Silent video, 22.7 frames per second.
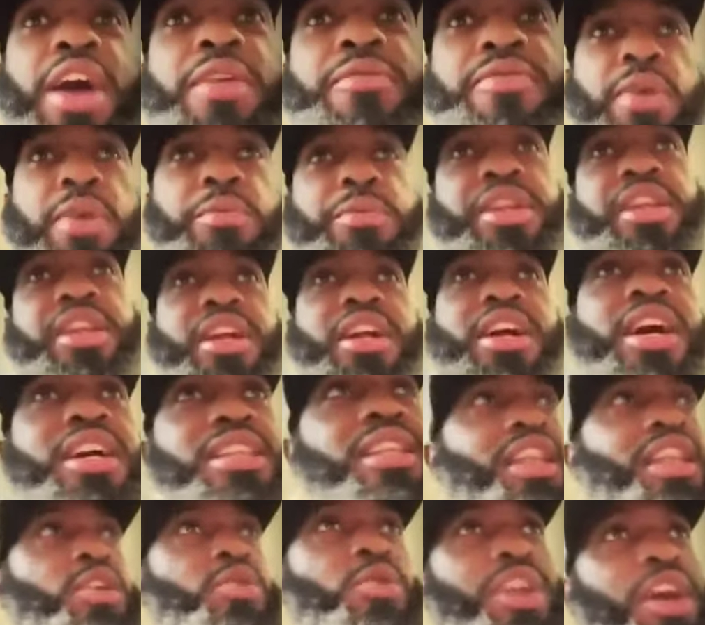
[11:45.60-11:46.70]
my family, the
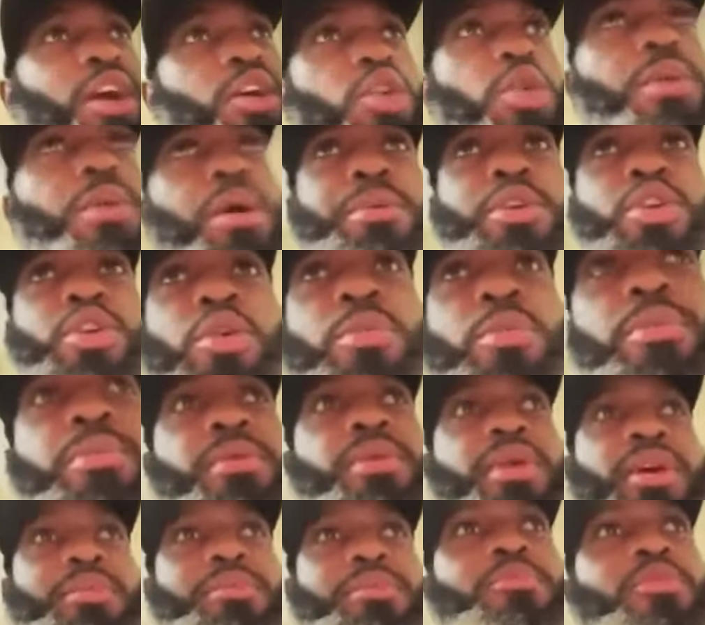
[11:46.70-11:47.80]
Kartel, I'm going to club and big up
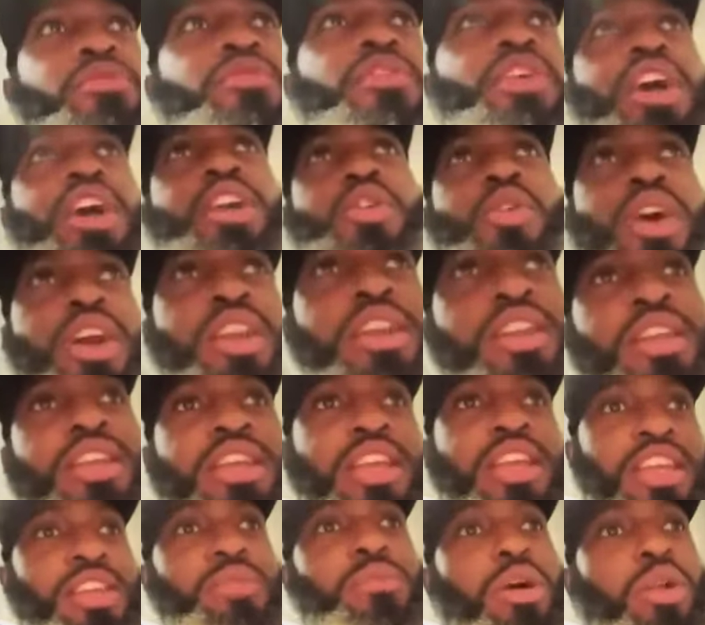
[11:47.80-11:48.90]
my father
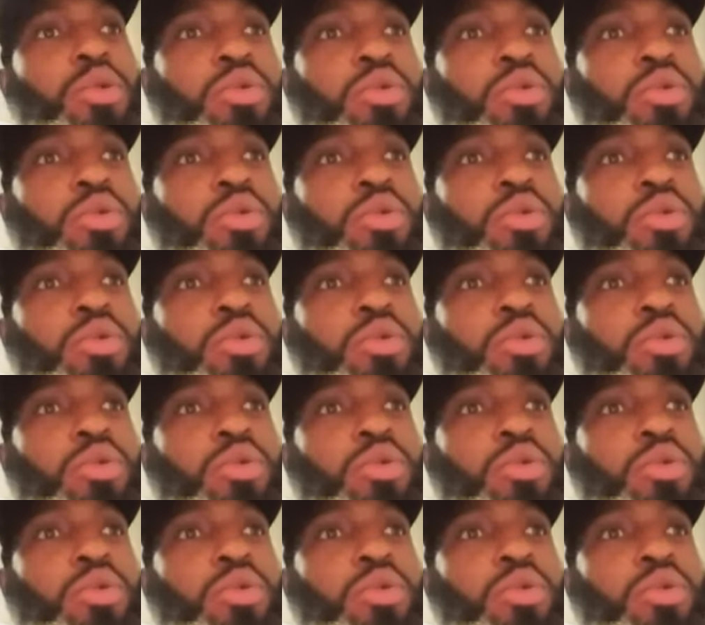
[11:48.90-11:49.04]
and give my